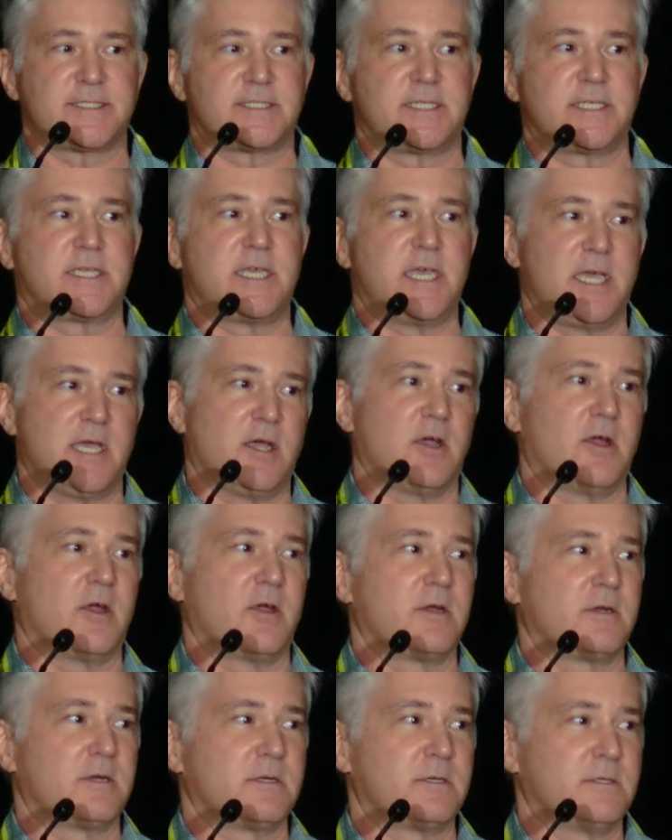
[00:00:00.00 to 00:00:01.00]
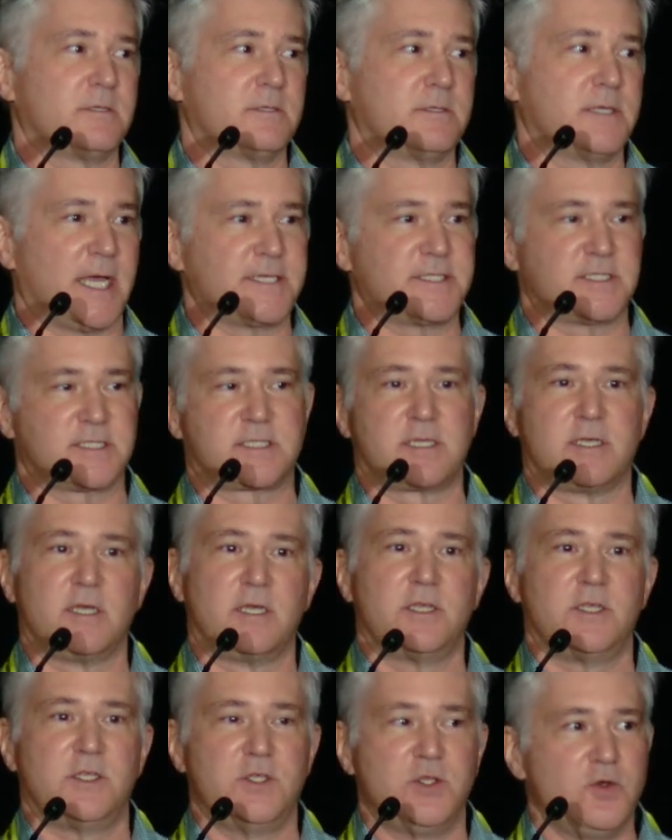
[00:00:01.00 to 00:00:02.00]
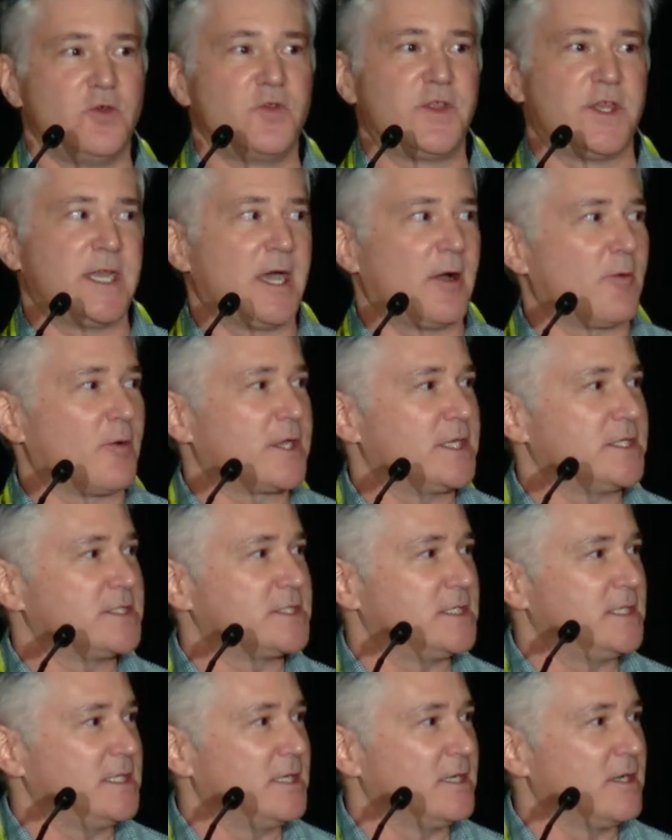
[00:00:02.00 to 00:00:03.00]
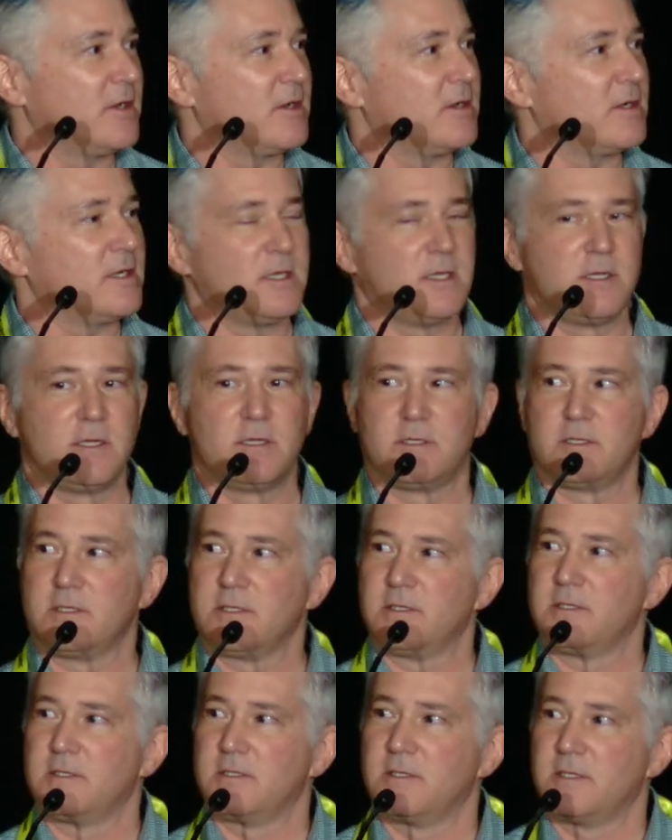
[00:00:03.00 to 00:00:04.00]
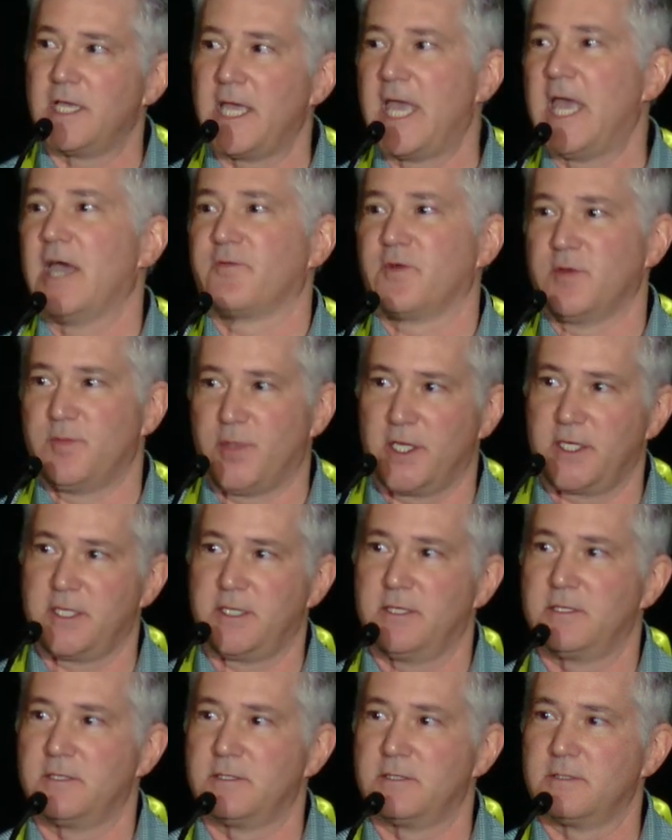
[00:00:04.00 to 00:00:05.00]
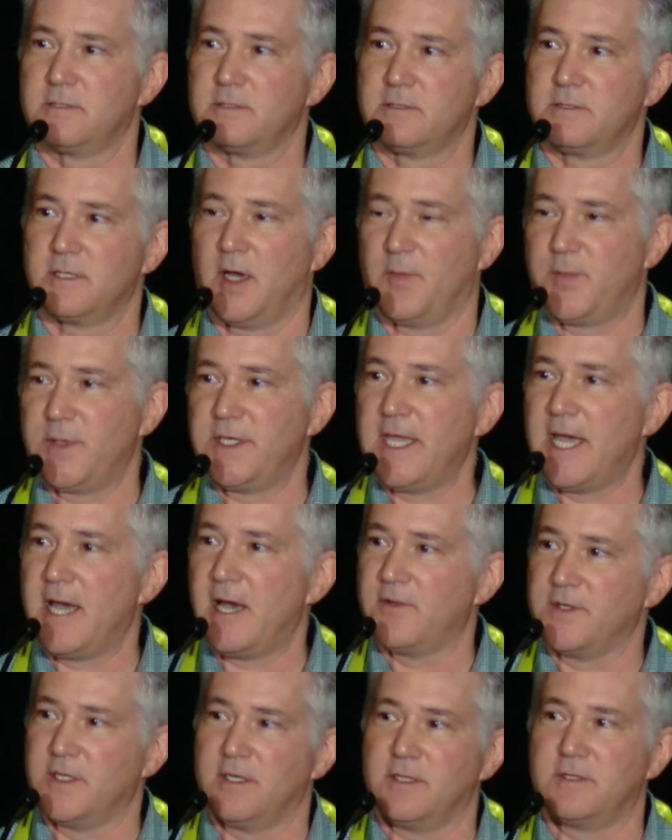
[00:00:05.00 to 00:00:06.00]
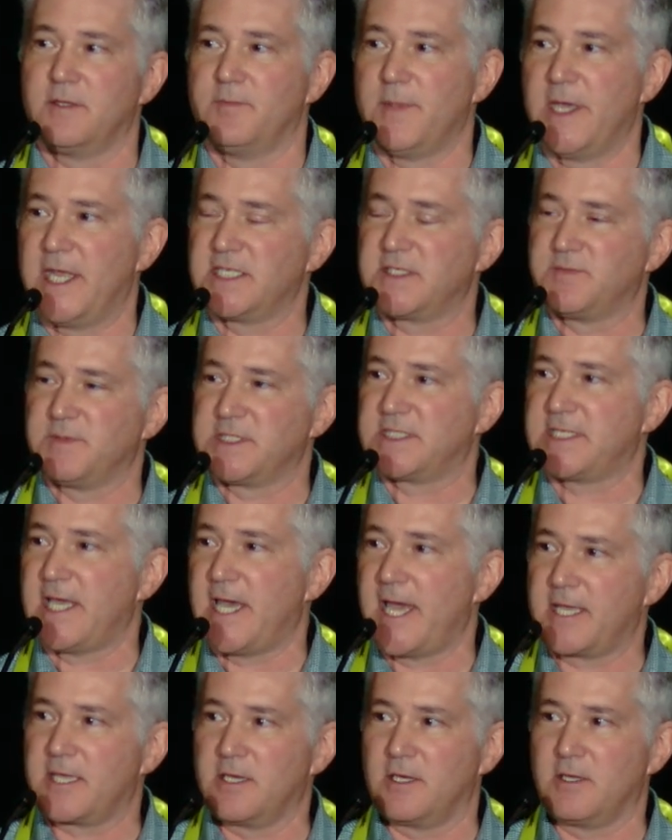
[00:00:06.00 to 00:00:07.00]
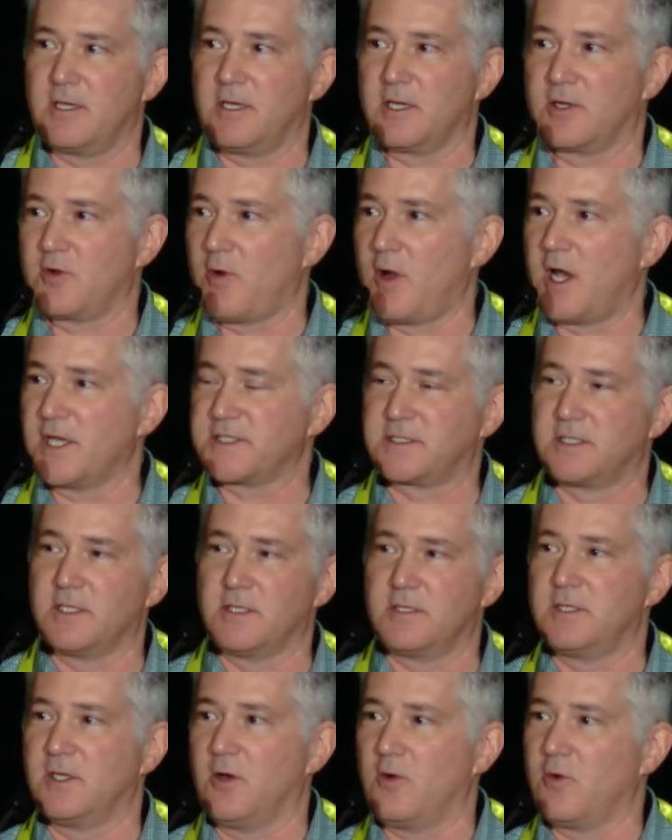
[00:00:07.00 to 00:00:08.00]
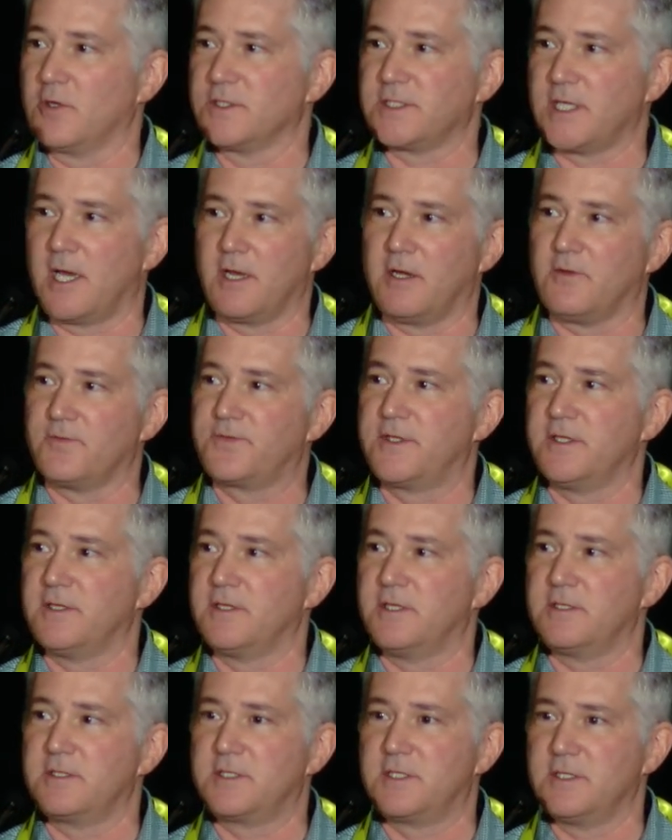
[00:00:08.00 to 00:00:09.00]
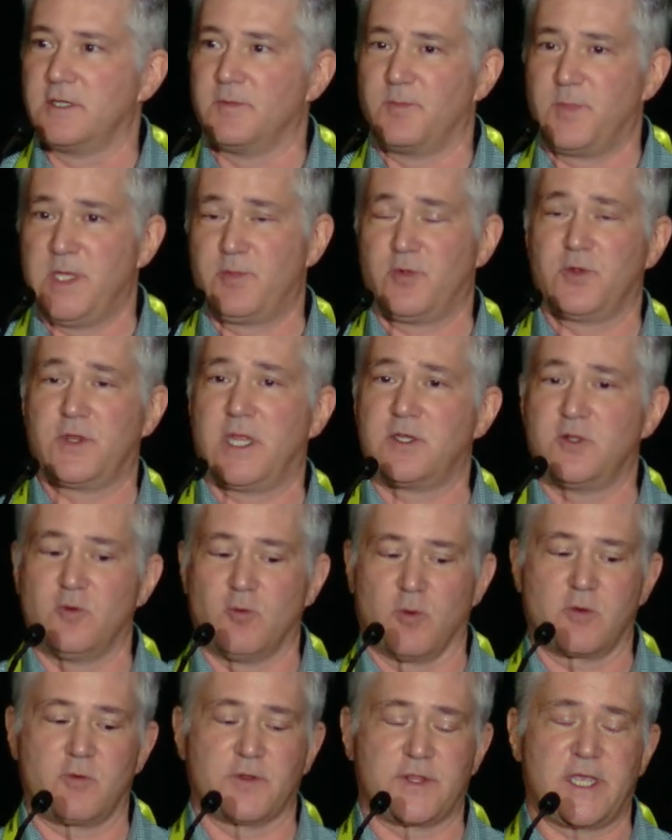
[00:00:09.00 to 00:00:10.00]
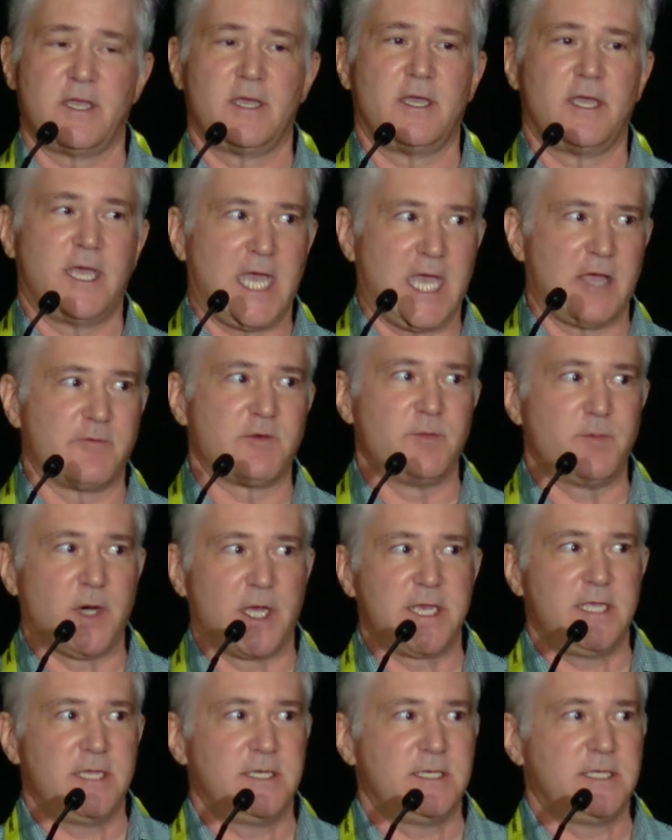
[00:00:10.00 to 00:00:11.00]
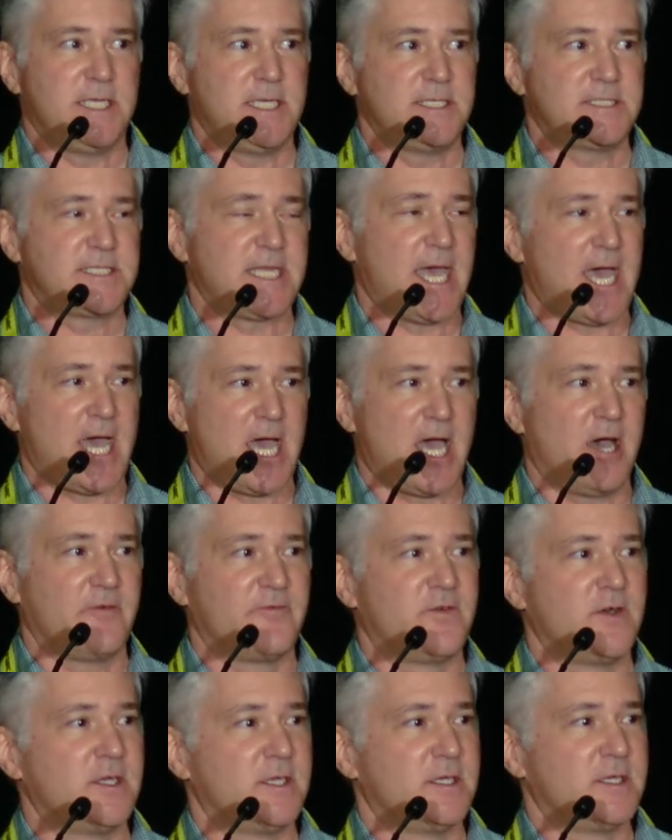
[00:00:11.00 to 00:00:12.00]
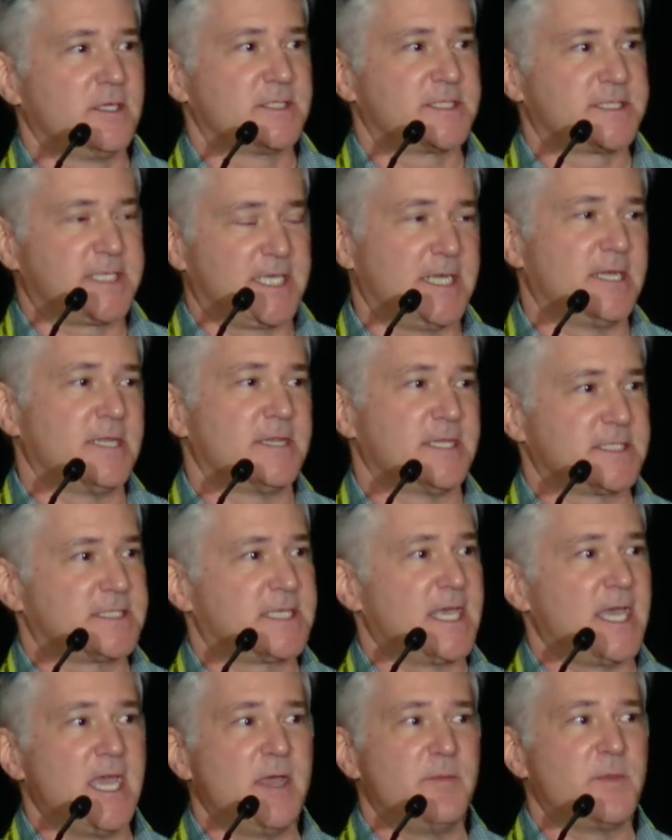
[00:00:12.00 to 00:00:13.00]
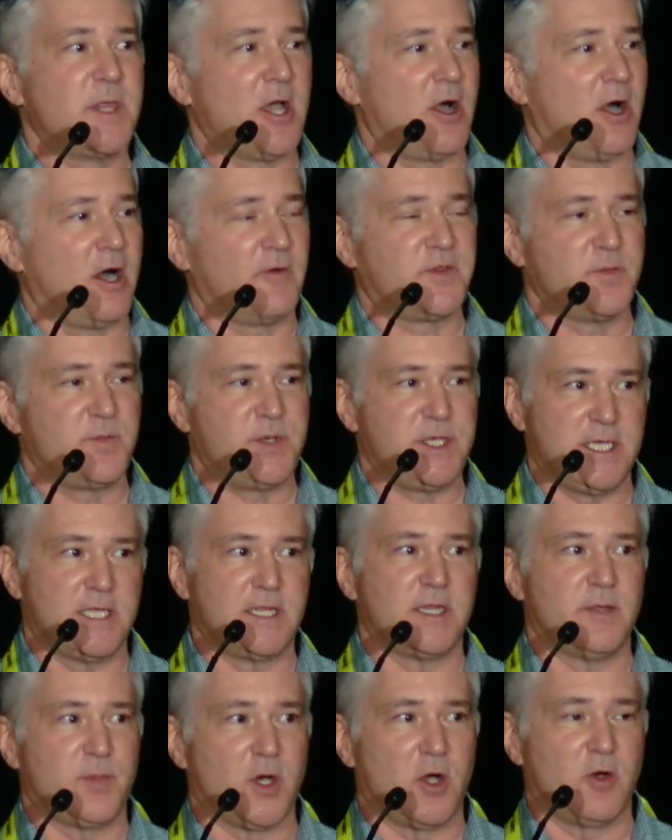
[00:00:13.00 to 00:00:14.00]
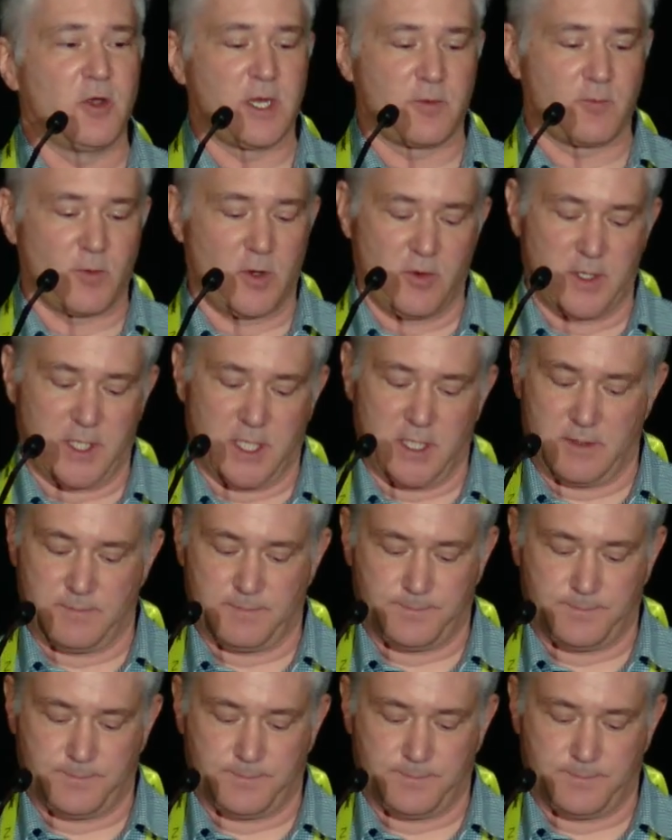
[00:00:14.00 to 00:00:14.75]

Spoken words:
to care. Not just you, the network engineer, everybody. Up and down the management stack and across the horizontal to the people that you work with. Everybody needs to have skin in this game. They all have to be in the boat and rowing it.